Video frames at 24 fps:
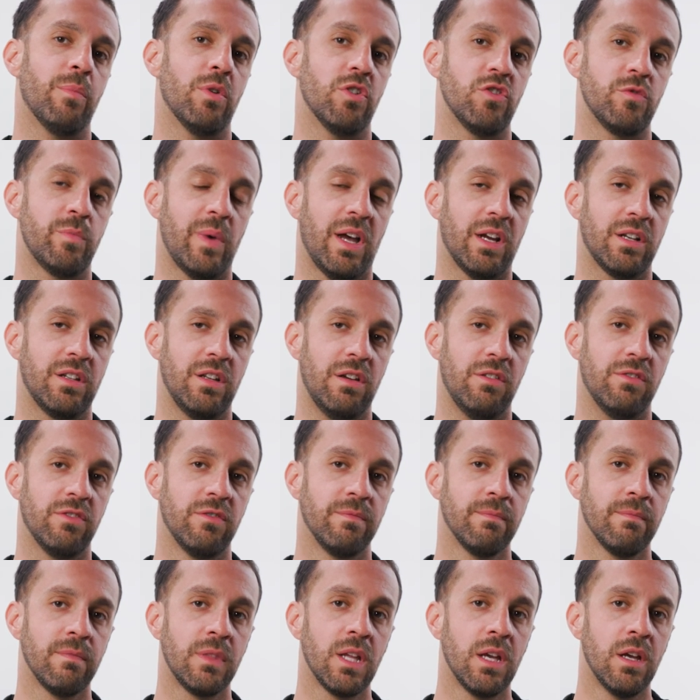perspective.
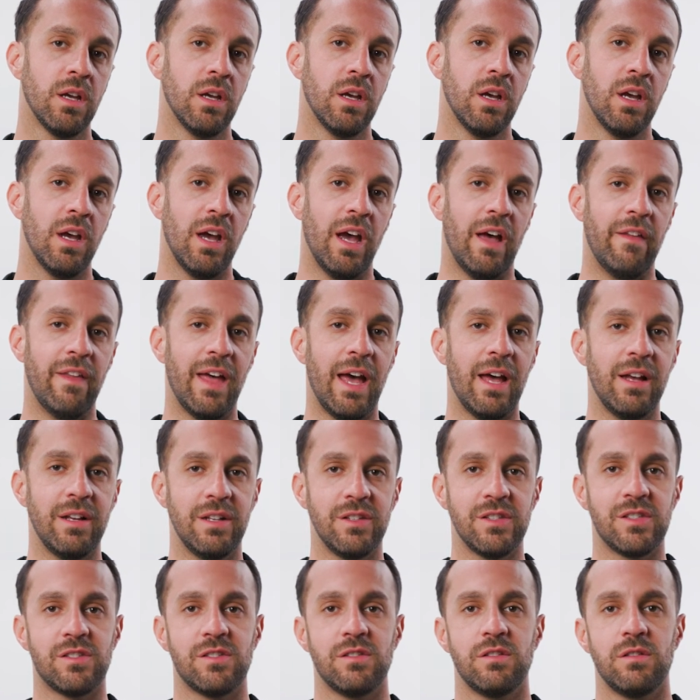And that
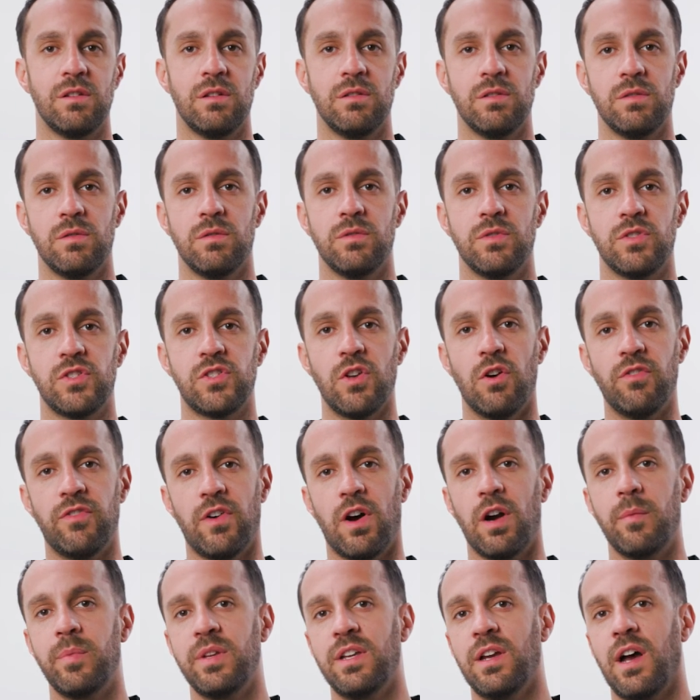is so
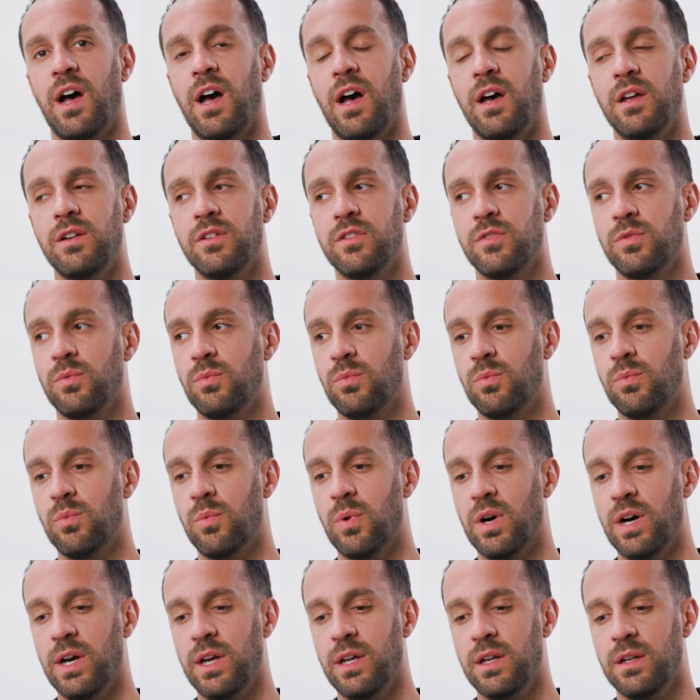far beyond
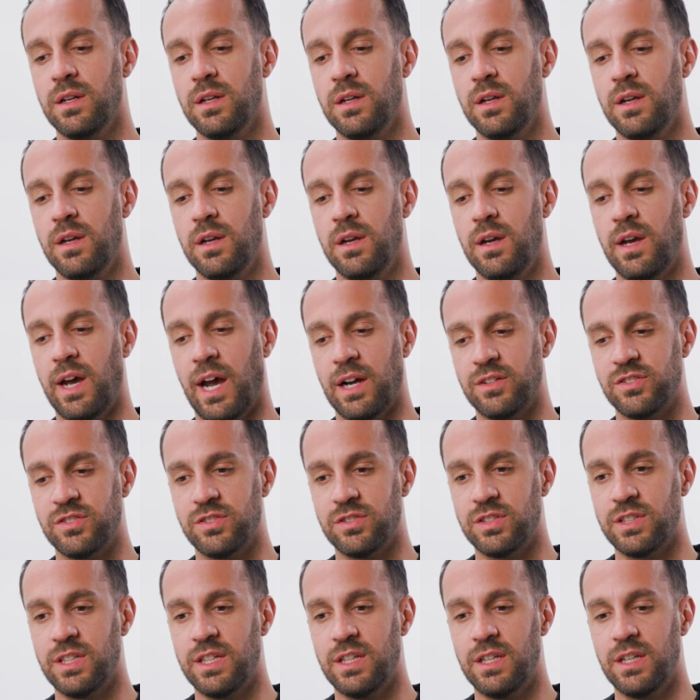what
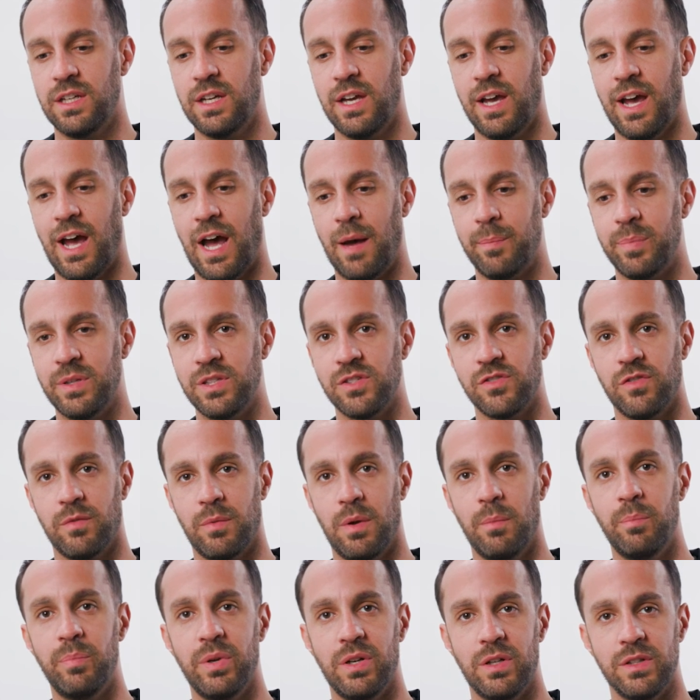actually happens from
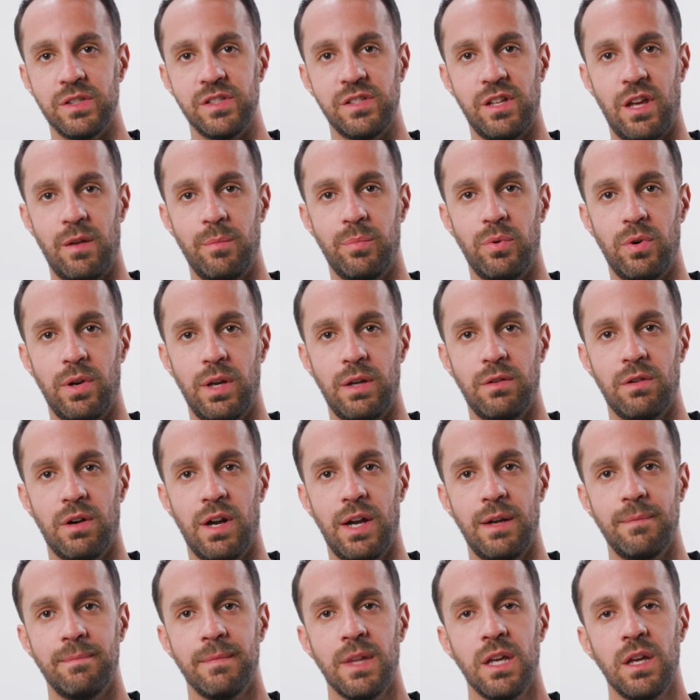a build standpoint,
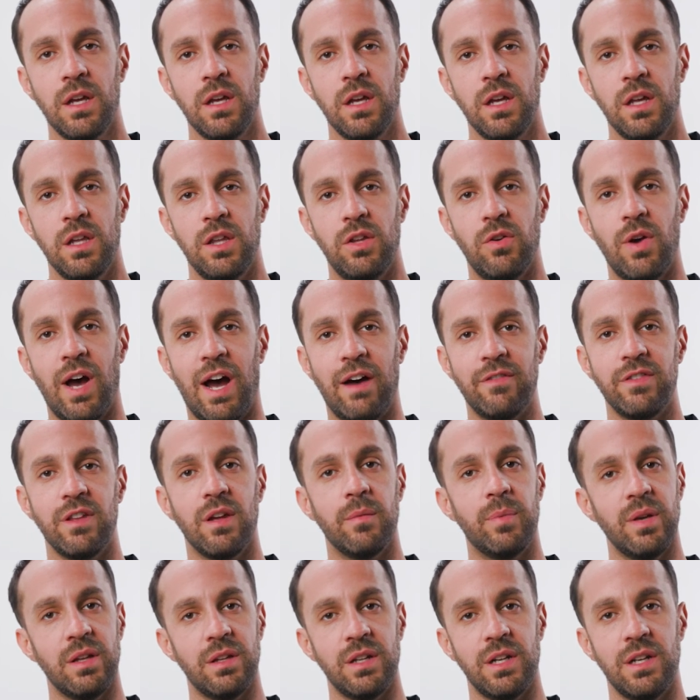right? You have the
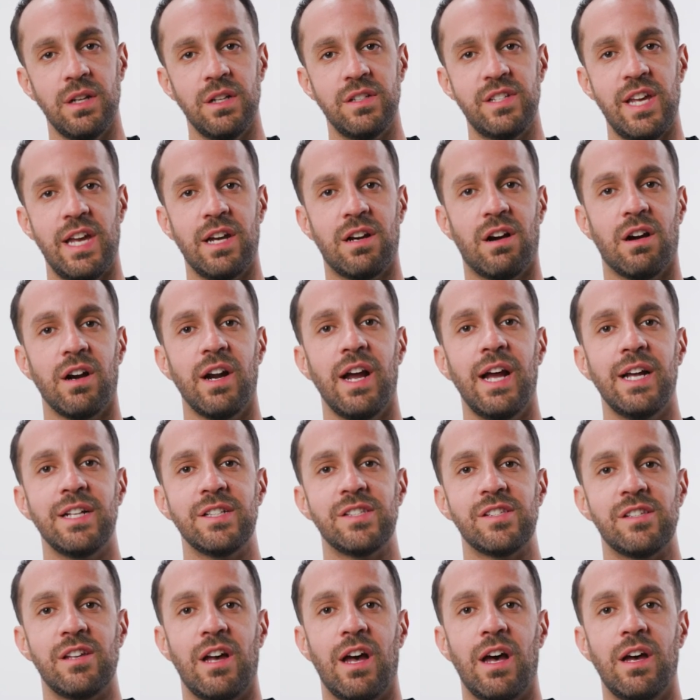ability to take our
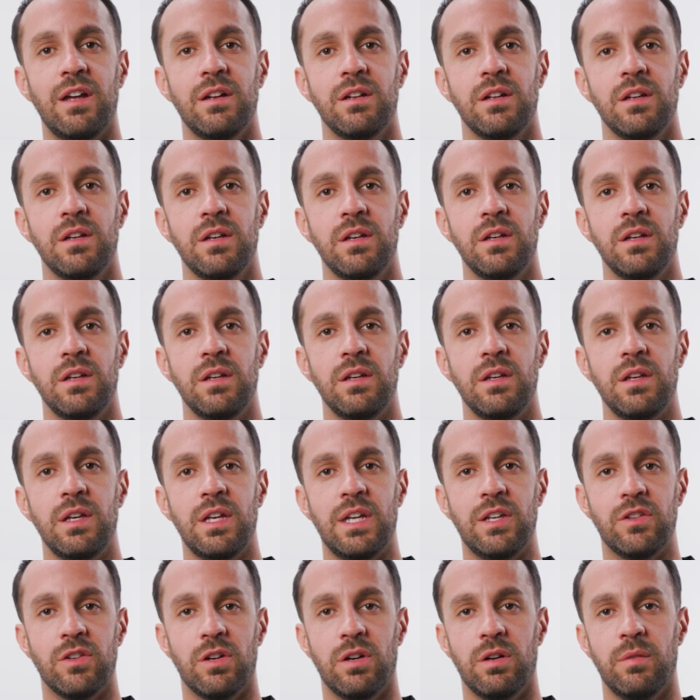headset,
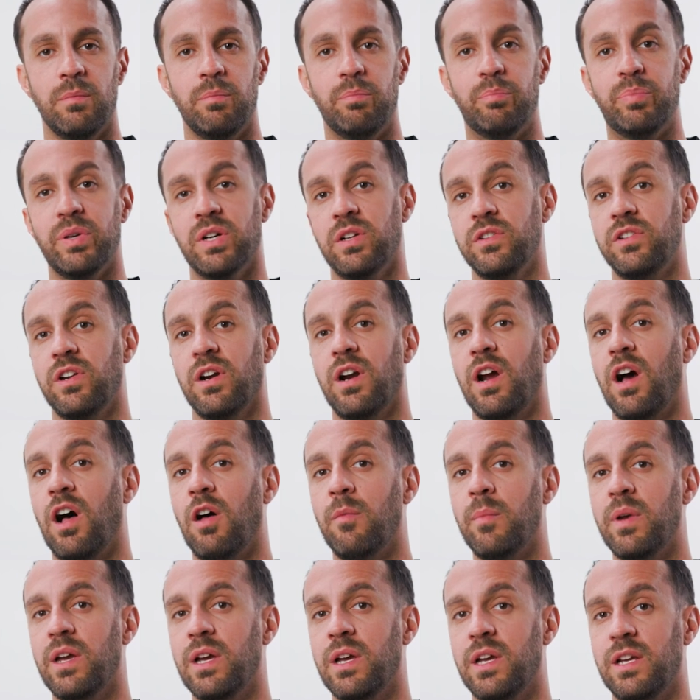either build your
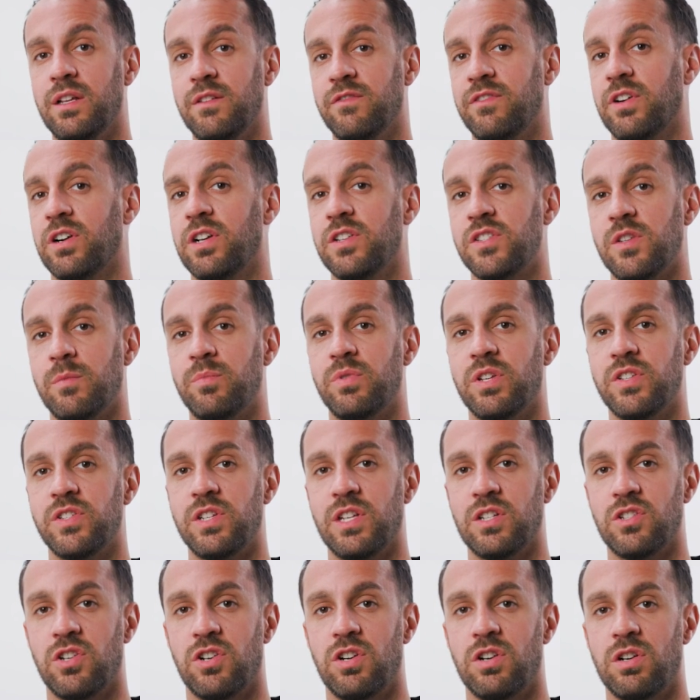helmet in very
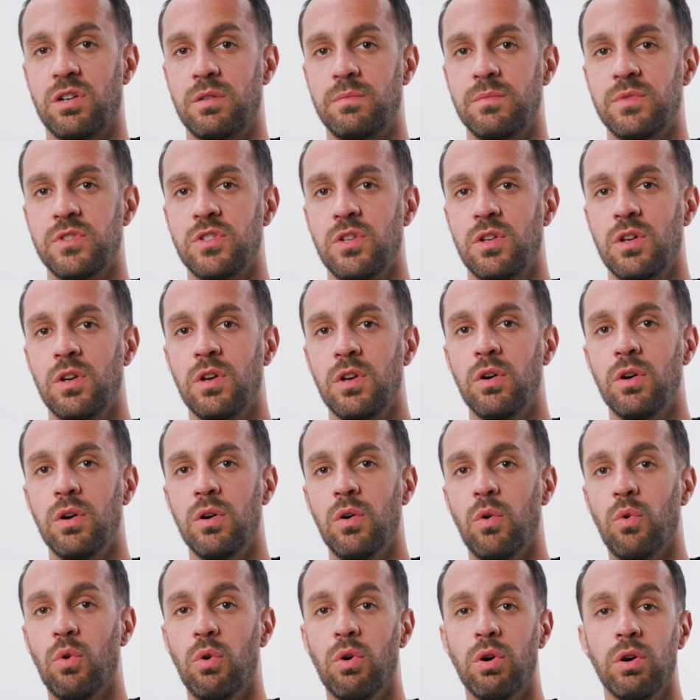simplistic terms,
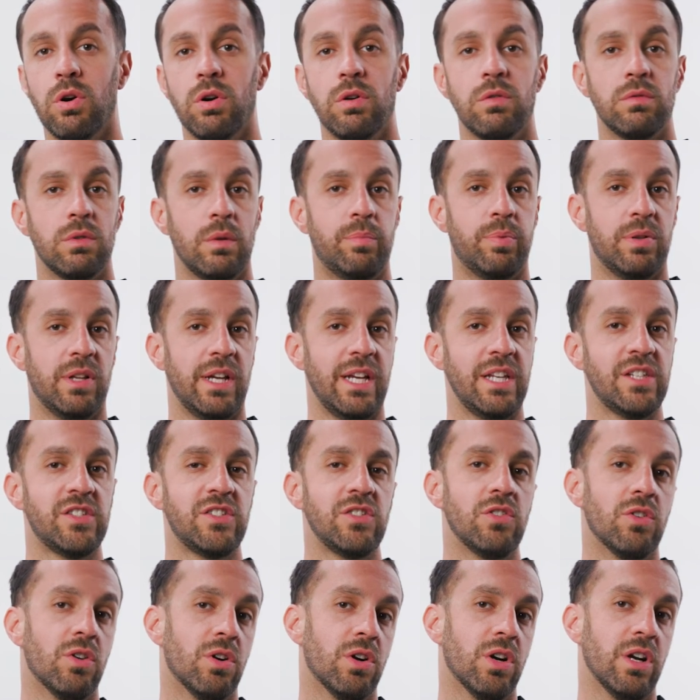or replace
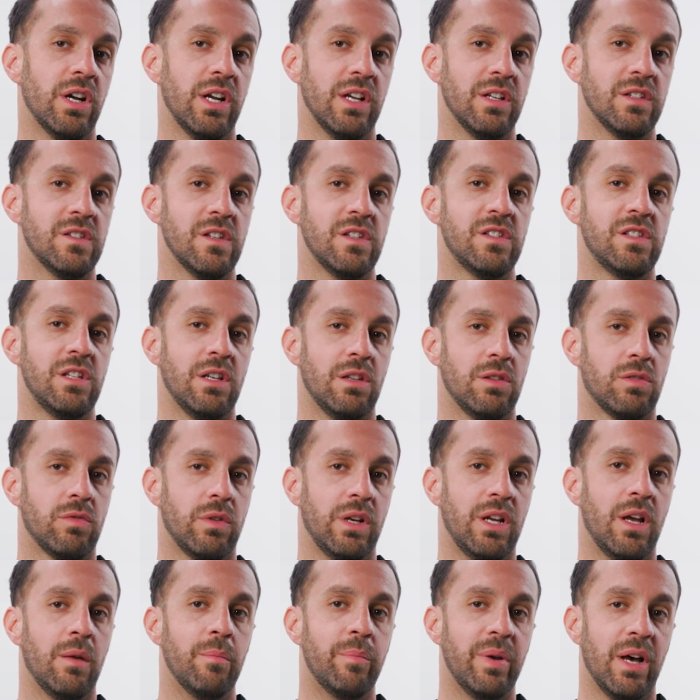your existing
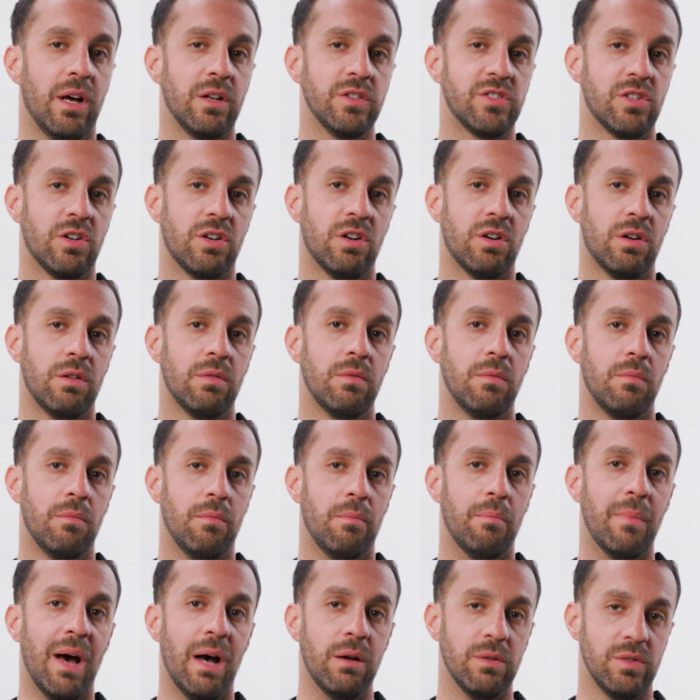3M Peltor
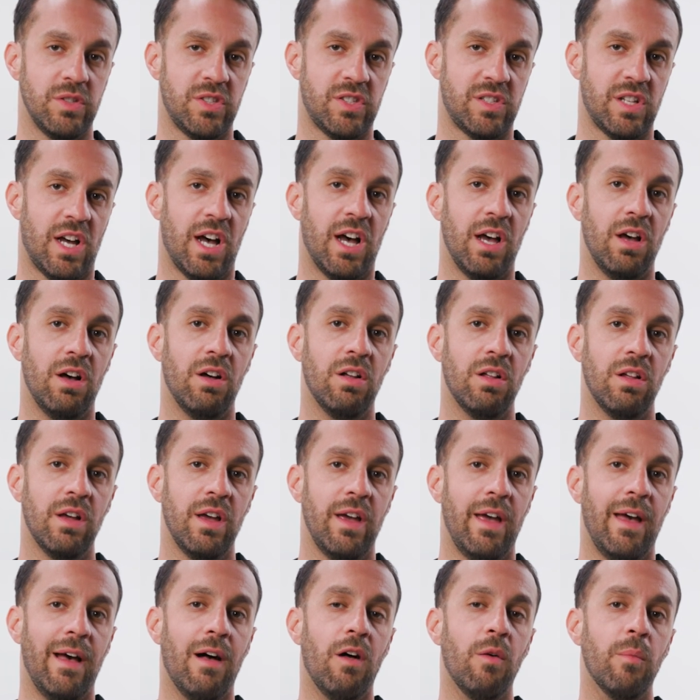mount style
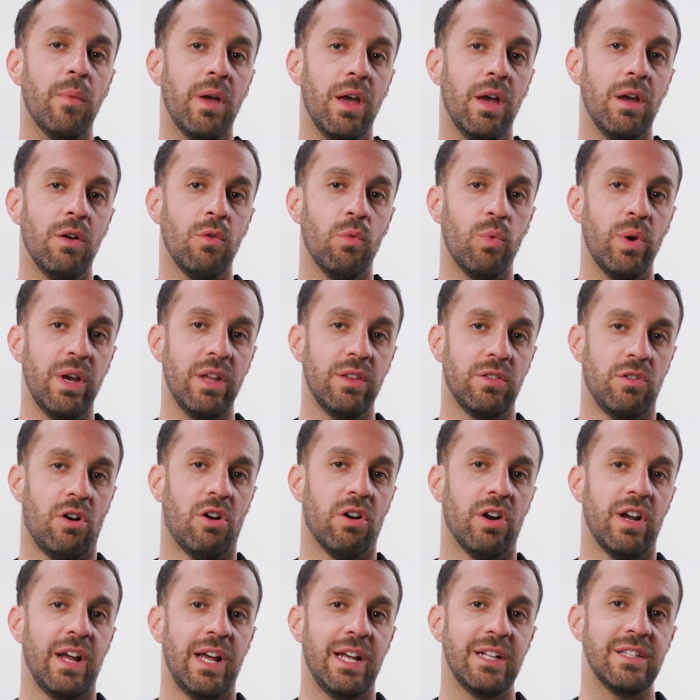helmet with our
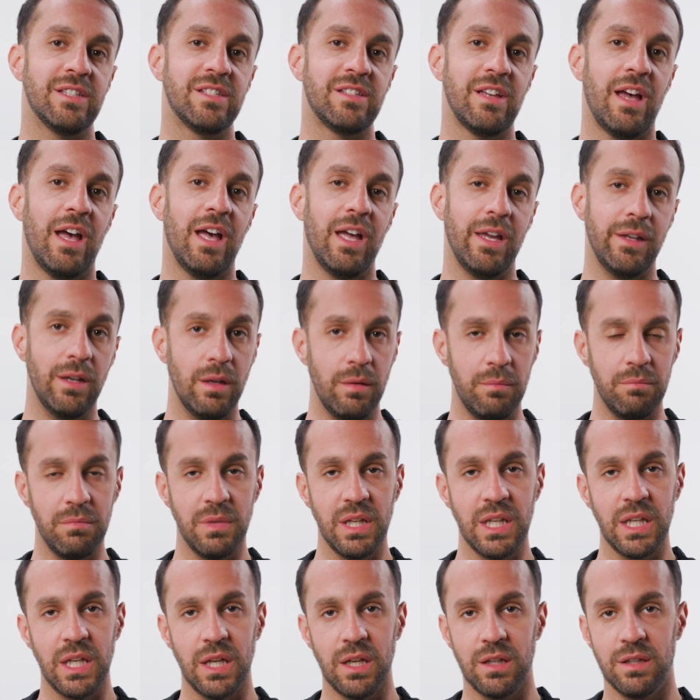headset and
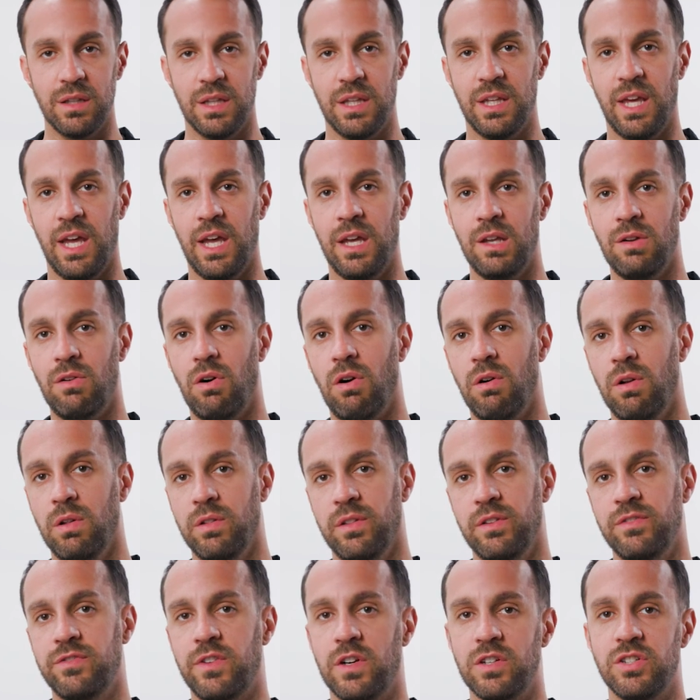immediately gain all
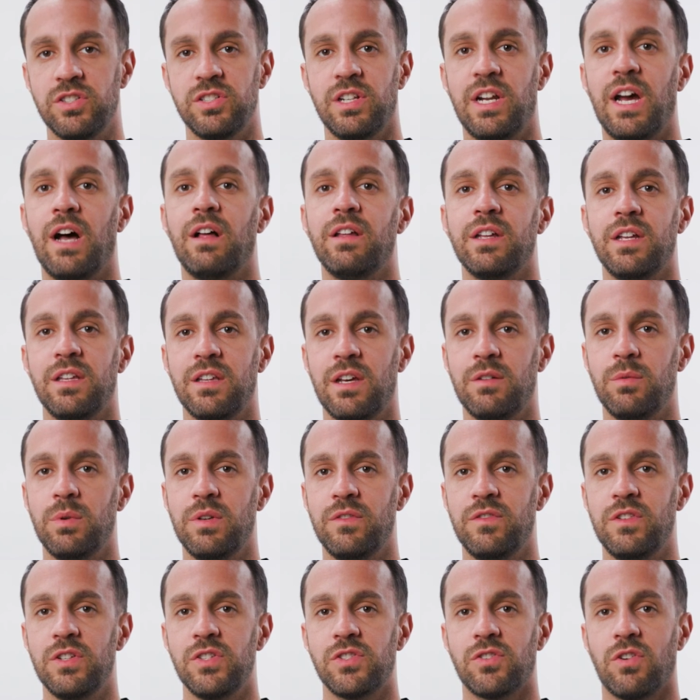the functionality that
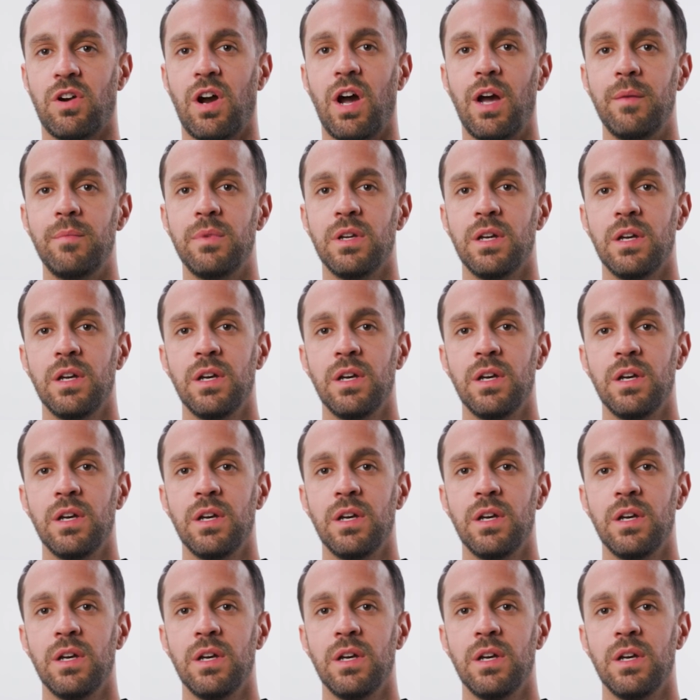we've described,